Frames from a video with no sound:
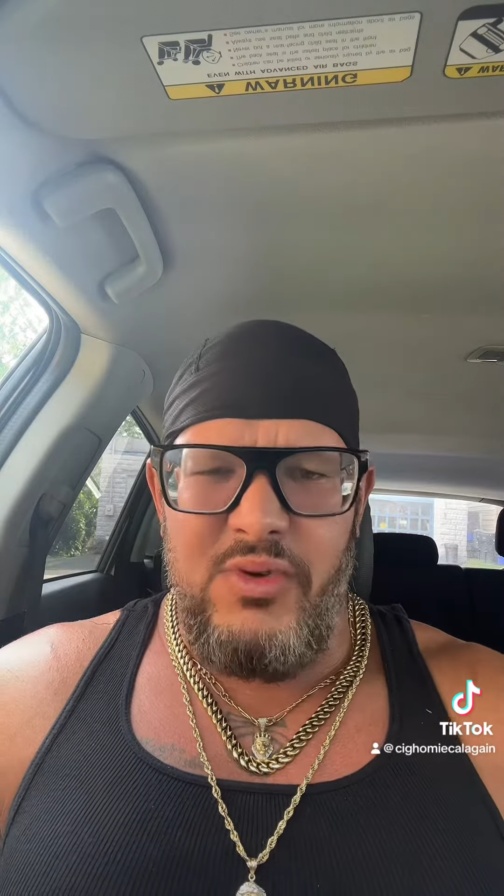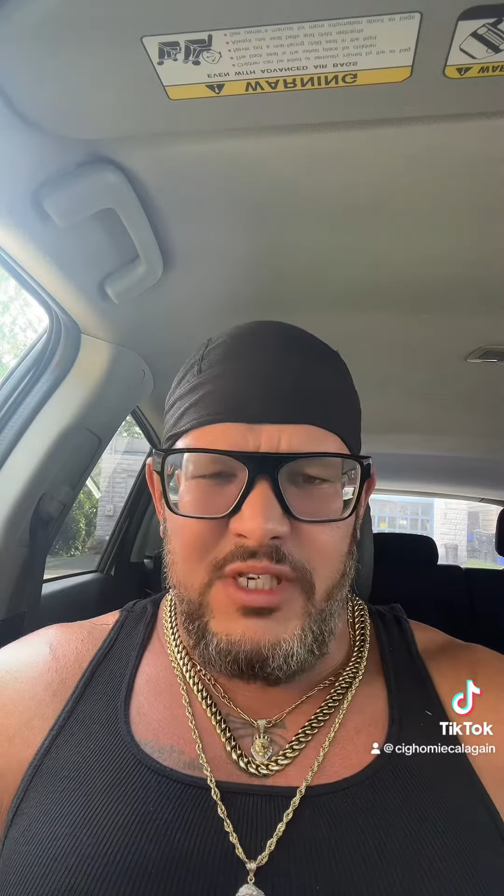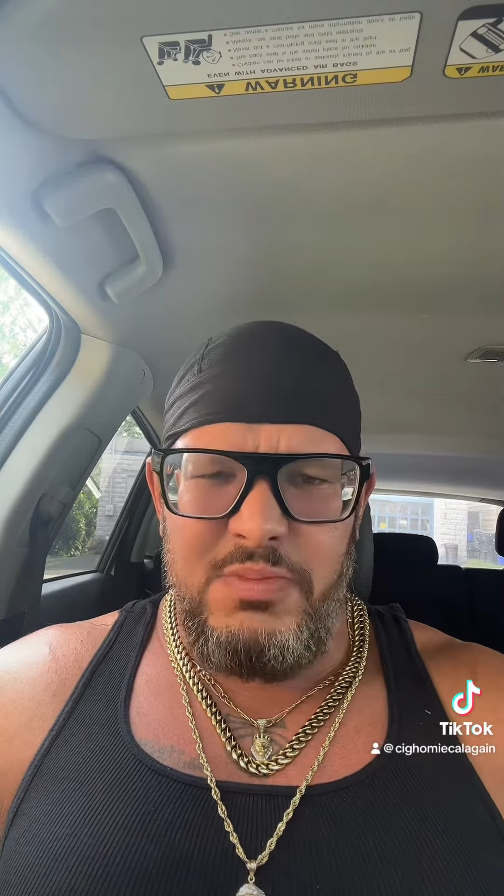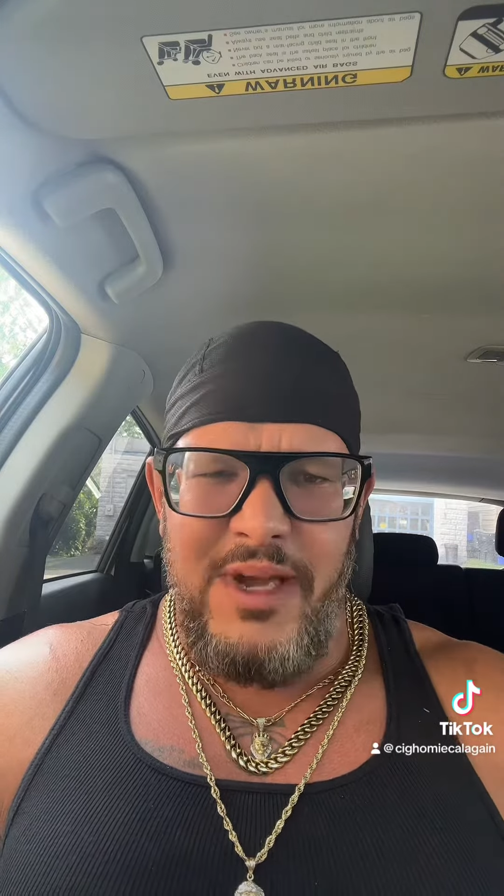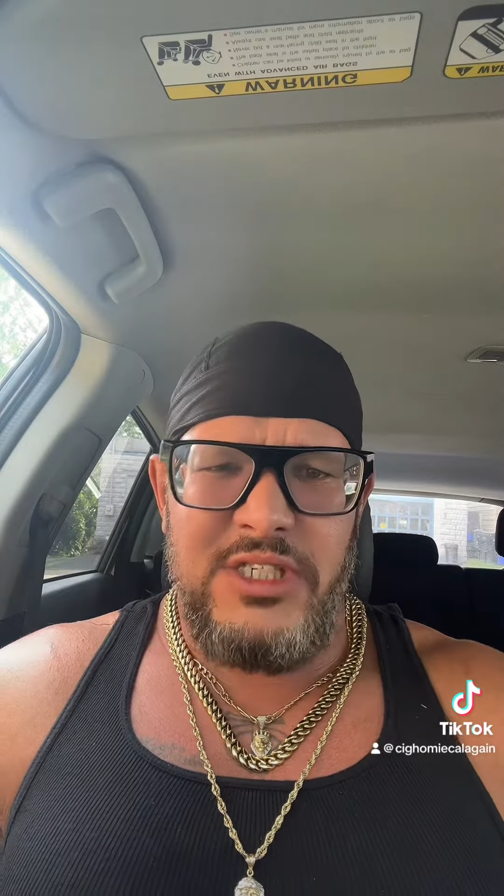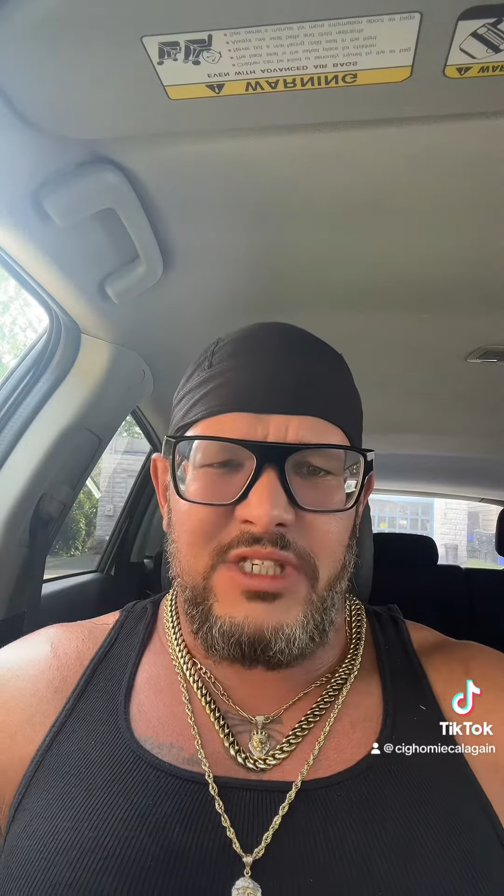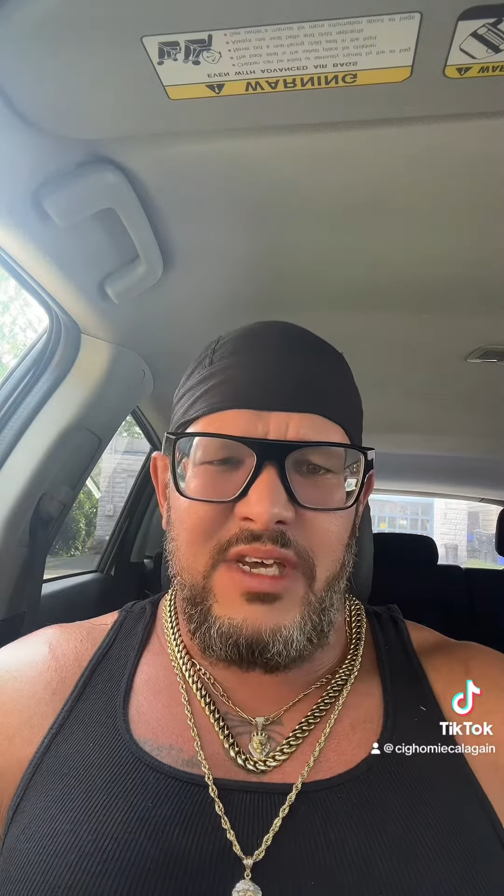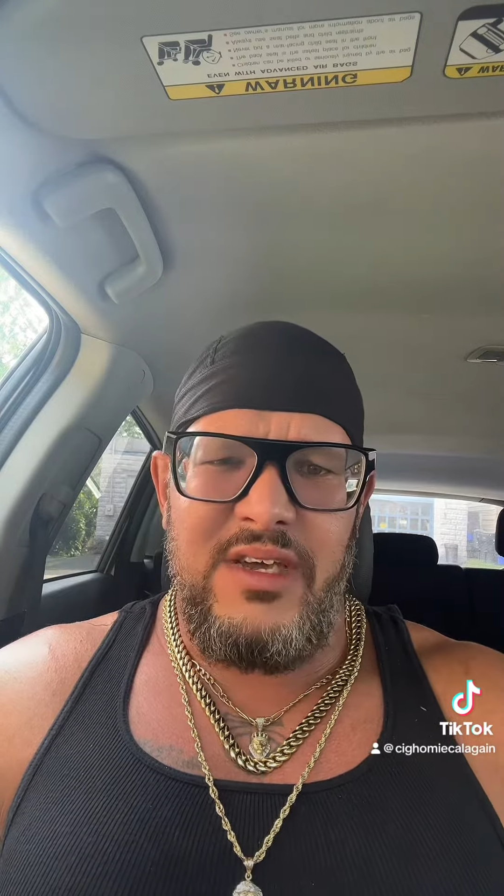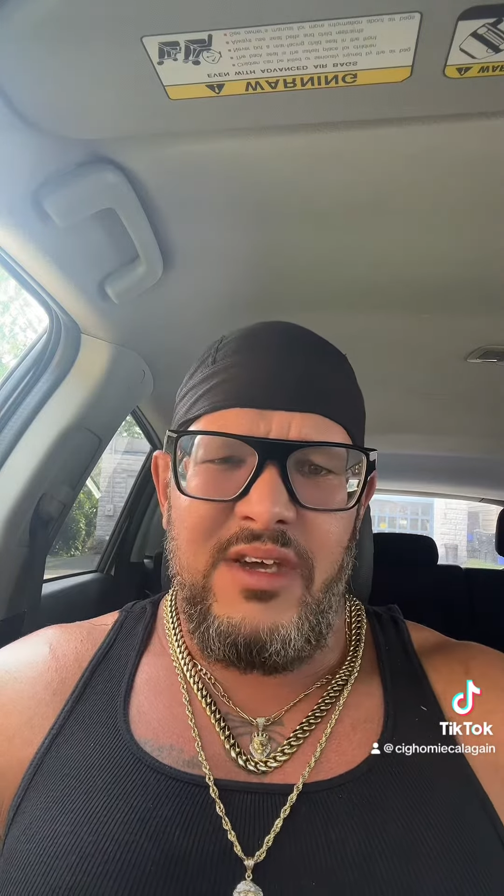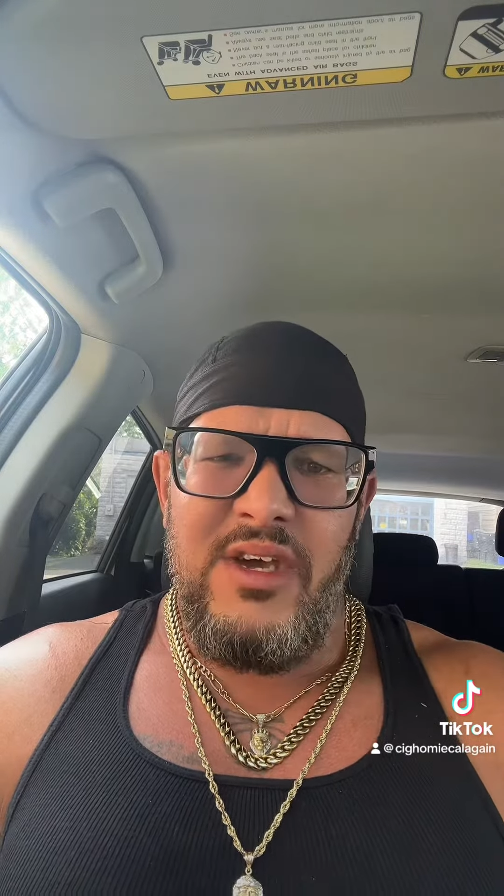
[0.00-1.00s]

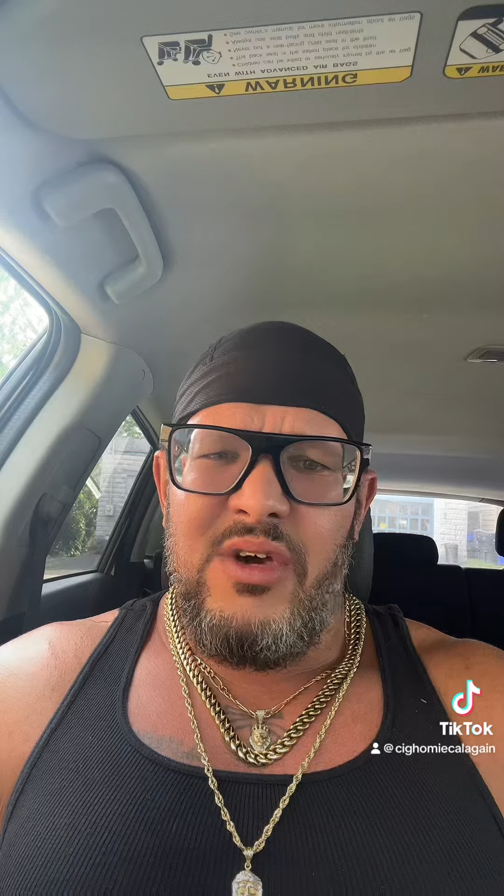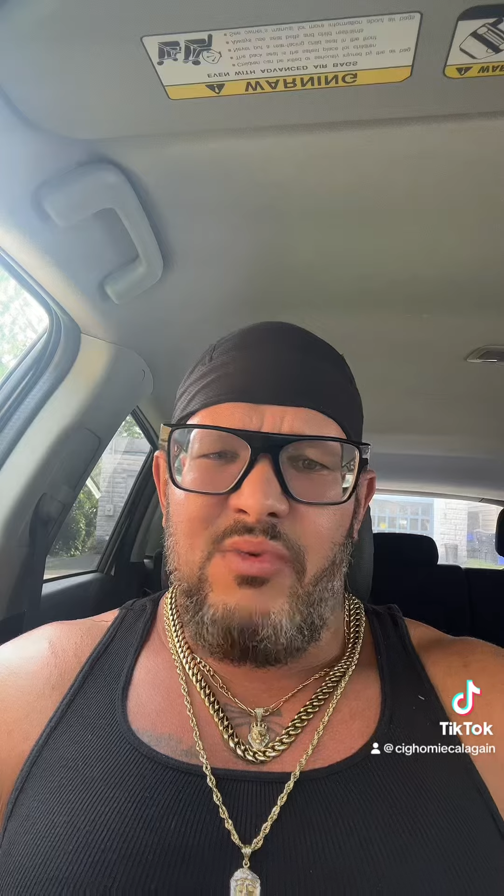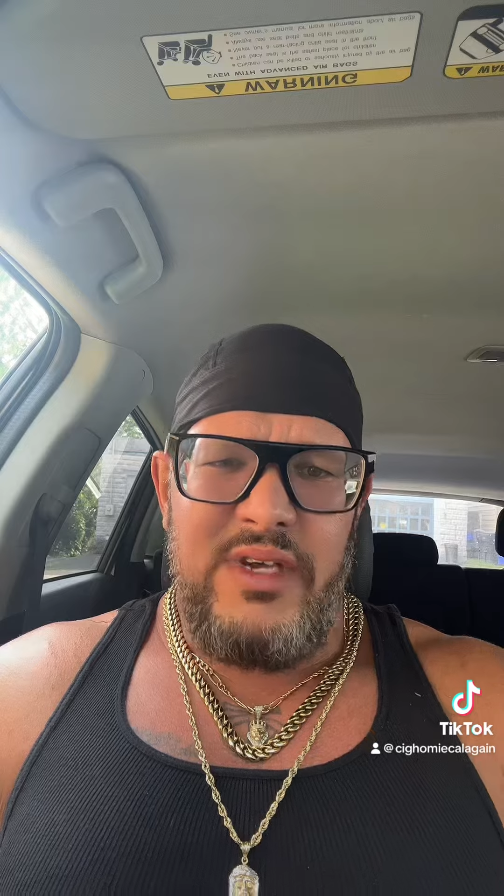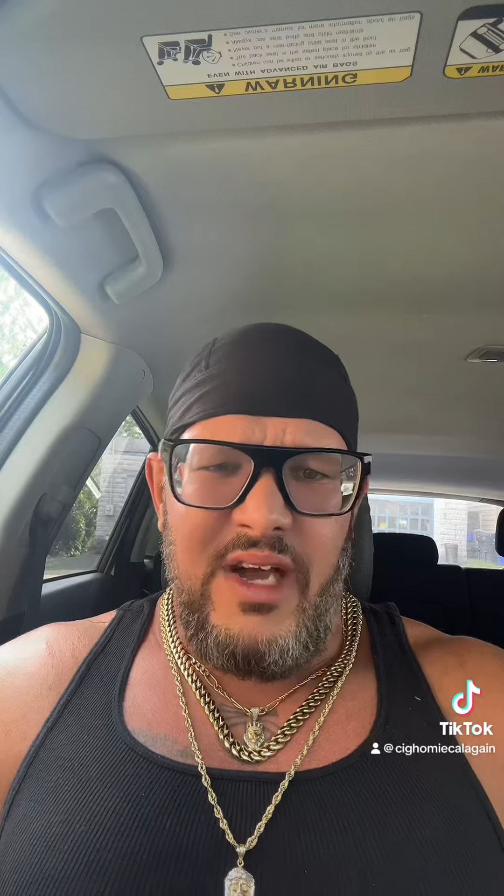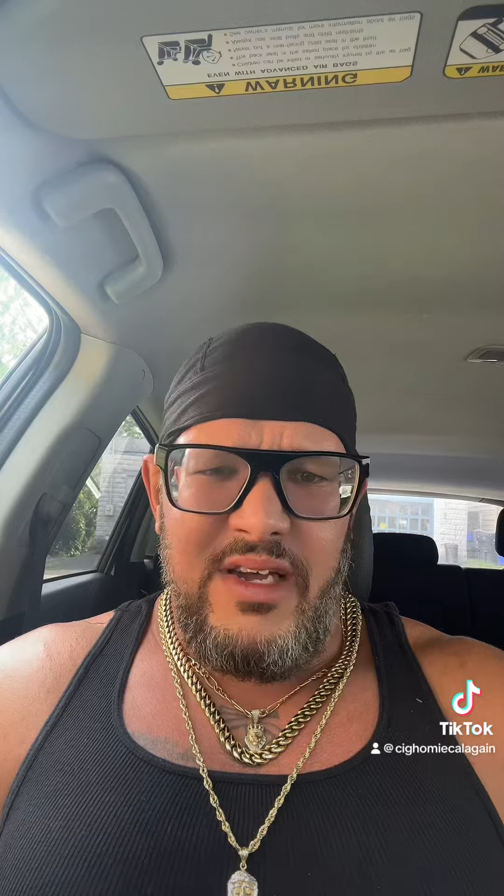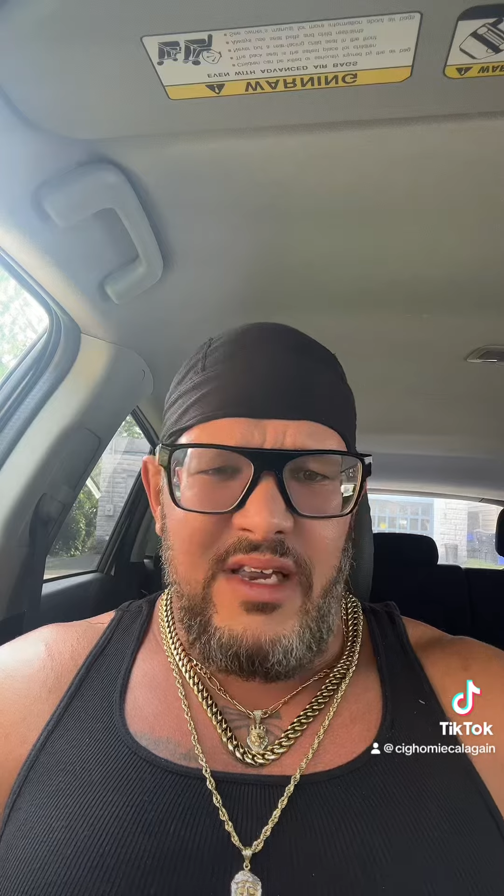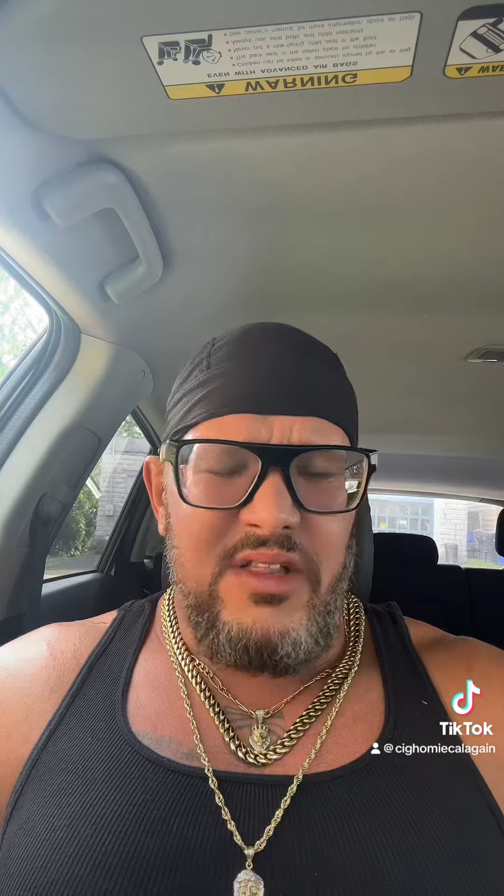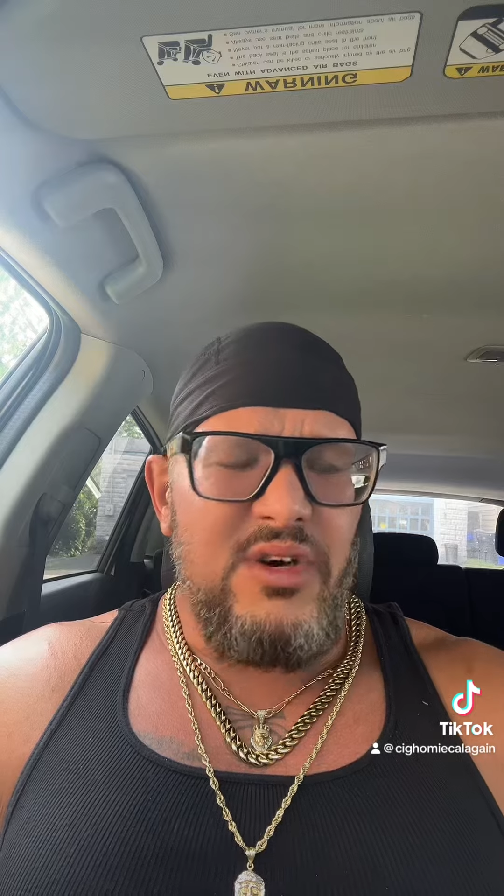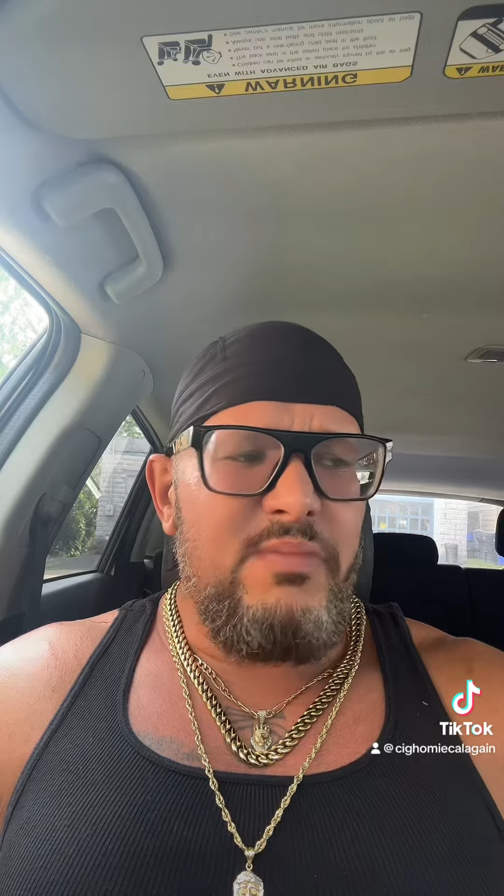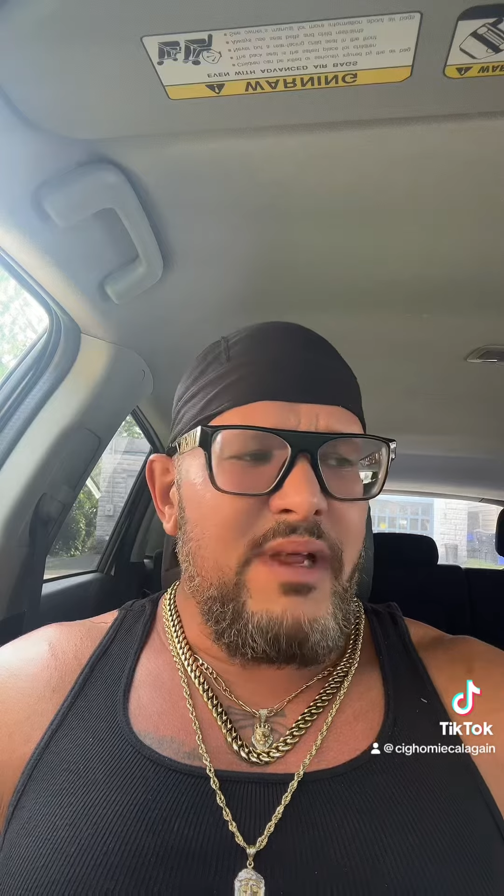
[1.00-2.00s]
especially when y'all get a
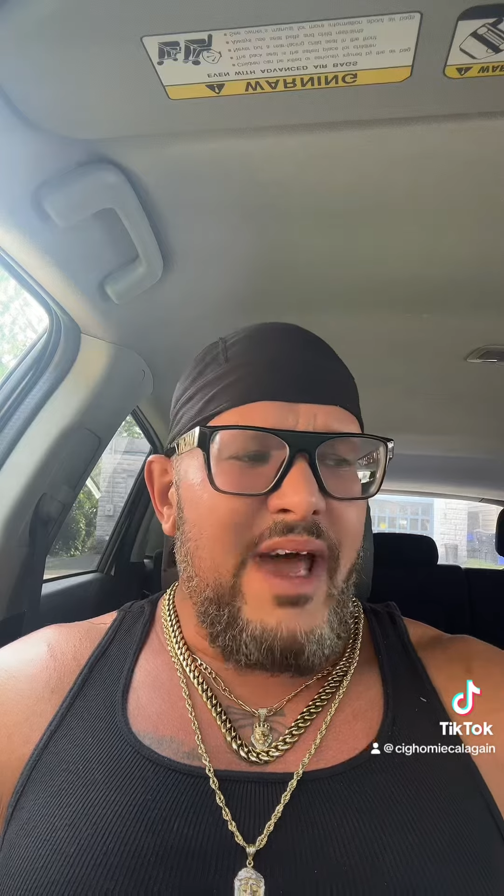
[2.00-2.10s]
little bit of